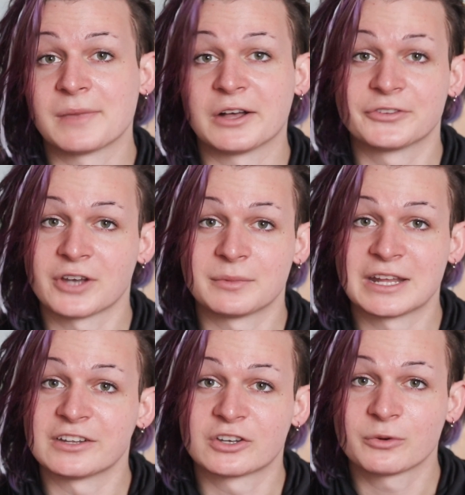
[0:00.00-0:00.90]

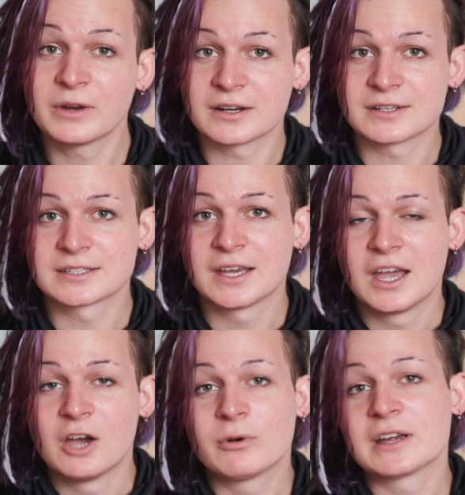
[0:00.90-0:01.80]
male-dominated careers,
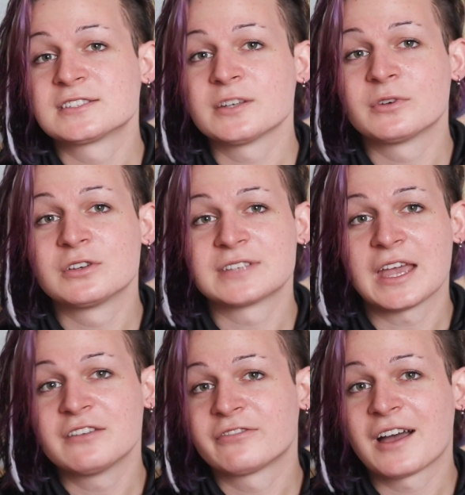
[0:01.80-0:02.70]
whereas someone who's
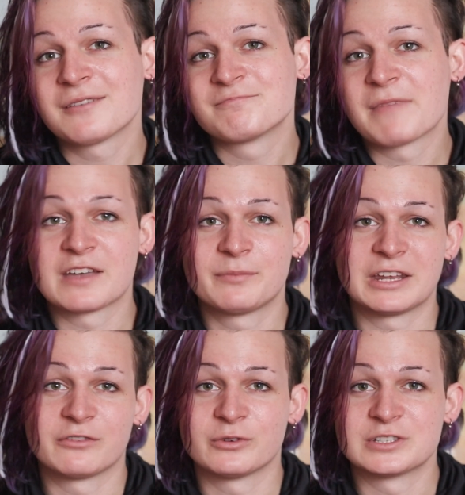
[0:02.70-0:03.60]
AFAB may have been
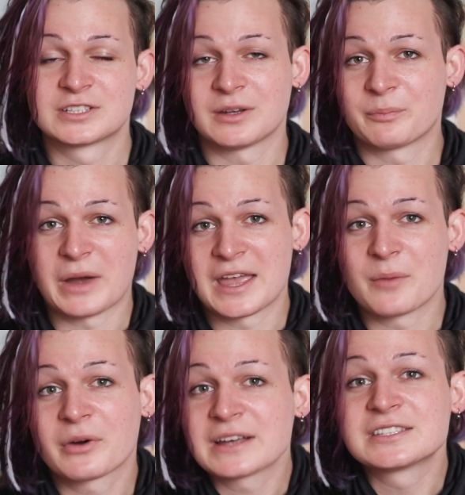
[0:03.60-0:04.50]
influenced by
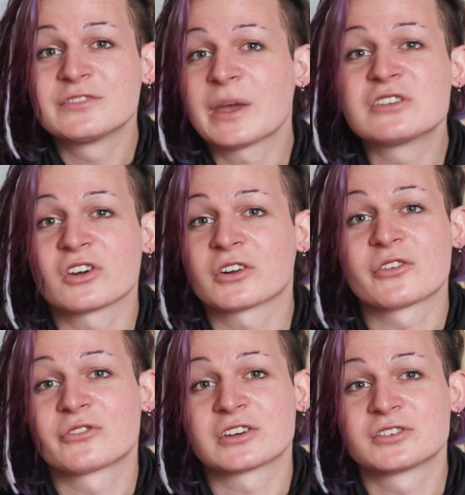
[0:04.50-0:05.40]
oppressive patriarchal
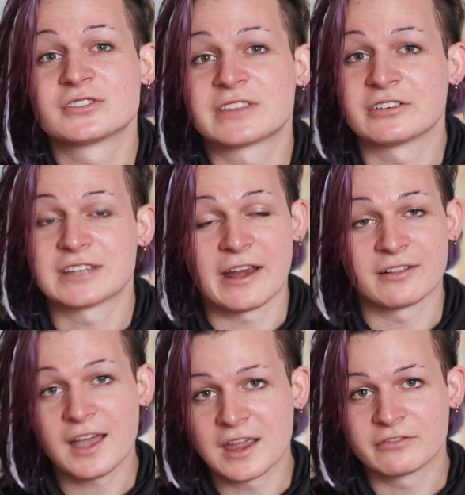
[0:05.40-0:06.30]
structures their entire
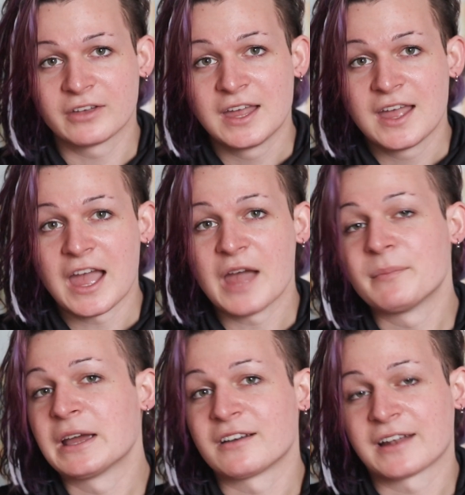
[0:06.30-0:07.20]
life, and
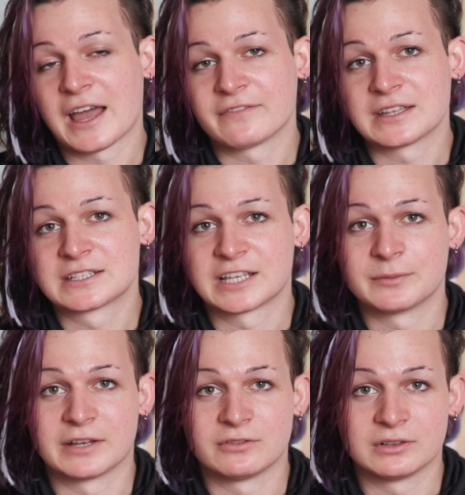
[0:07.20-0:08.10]
might not have that
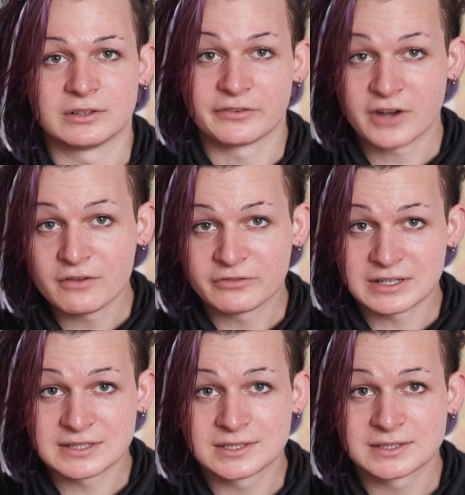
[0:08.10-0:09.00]
same level of
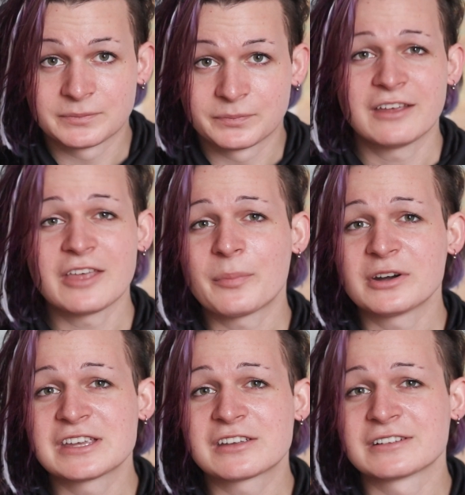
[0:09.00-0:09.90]
confidence. Now, that
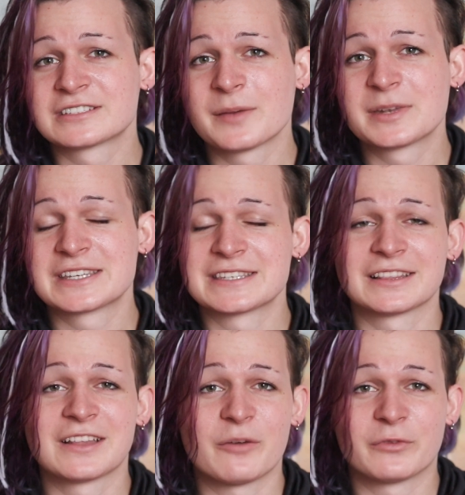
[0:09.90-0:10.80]
particular subject is a
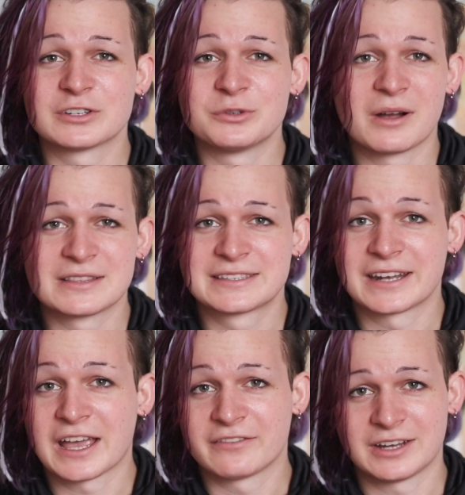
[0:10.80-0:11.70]
lot more nuanced than
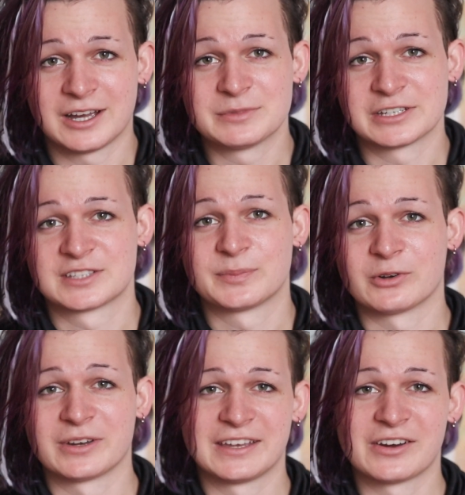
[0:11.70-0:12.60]
I have time to
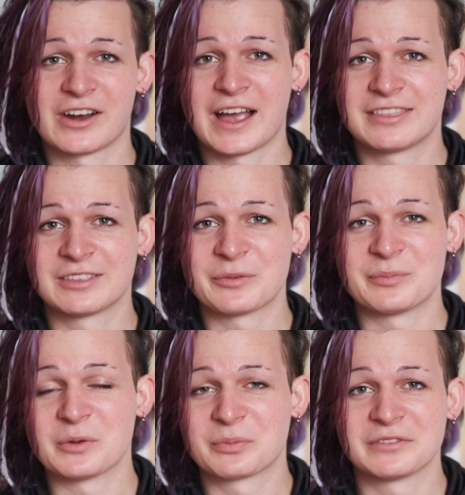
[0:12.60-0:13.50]
explore here. I think that
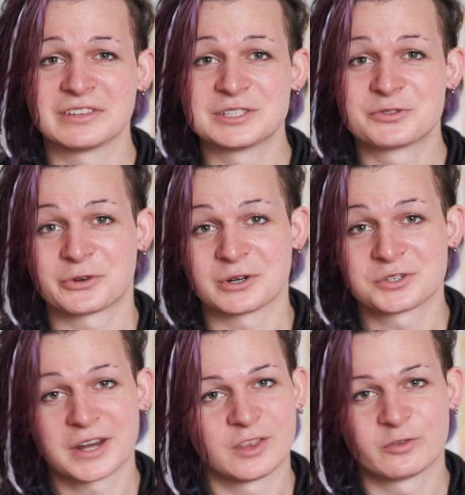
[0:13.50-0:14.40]
male privilege for
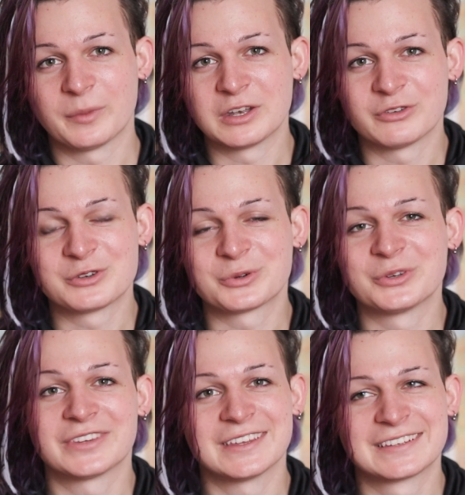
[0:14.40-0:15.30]
trans femme
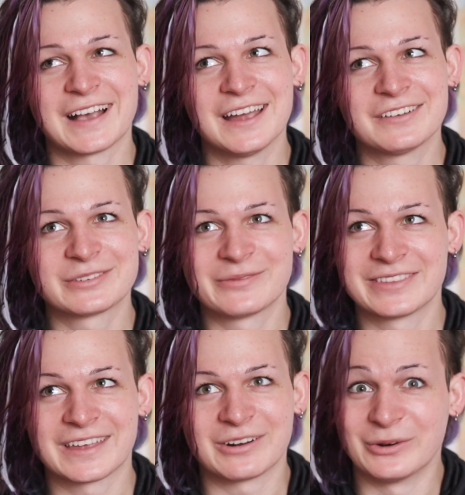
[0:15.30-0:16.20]
individuals is kind of
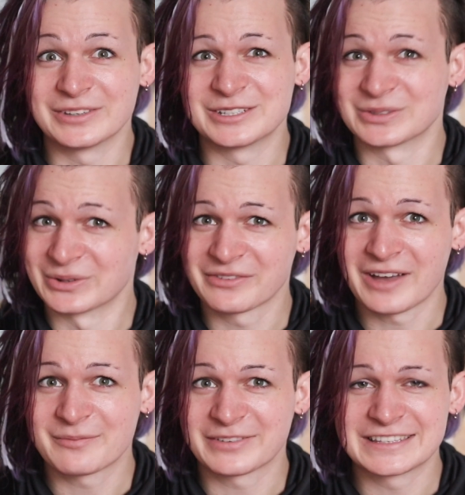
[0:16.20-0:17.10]
something that only sort of
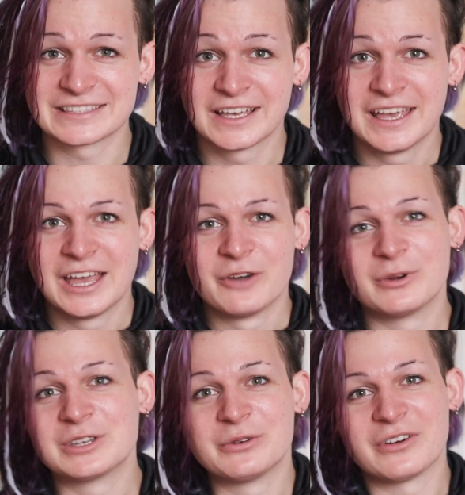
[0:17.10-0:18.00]
happens
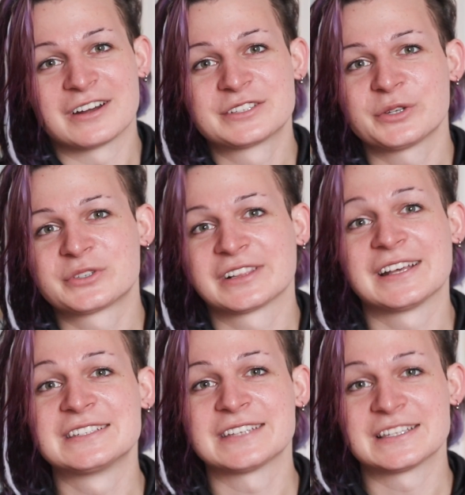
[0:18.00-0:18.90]
when you are
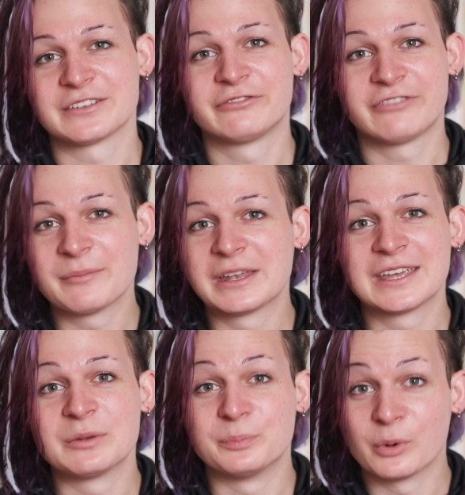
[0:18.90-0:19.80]
socialized as a
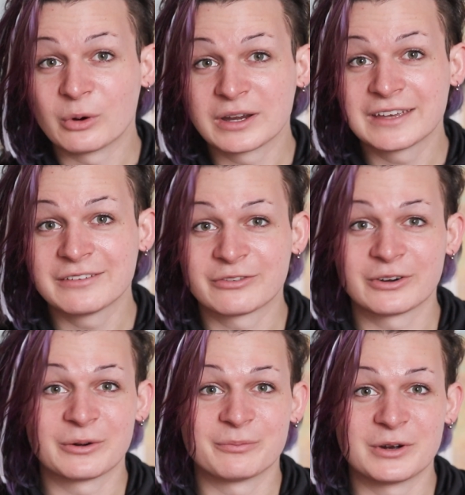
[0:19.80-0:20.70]
feminine boy
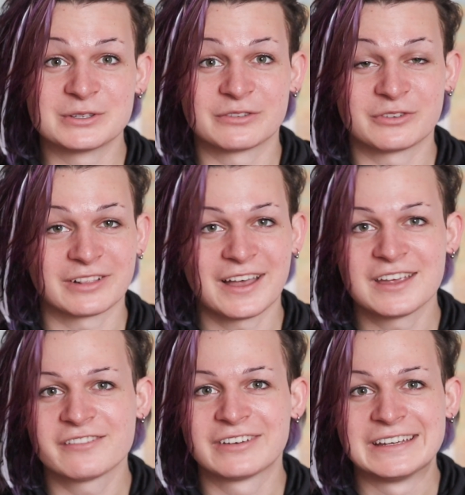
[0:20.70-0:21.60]
for most of your
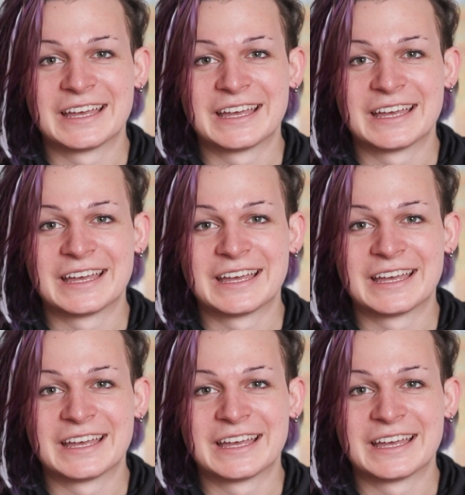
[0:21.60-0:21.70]
life.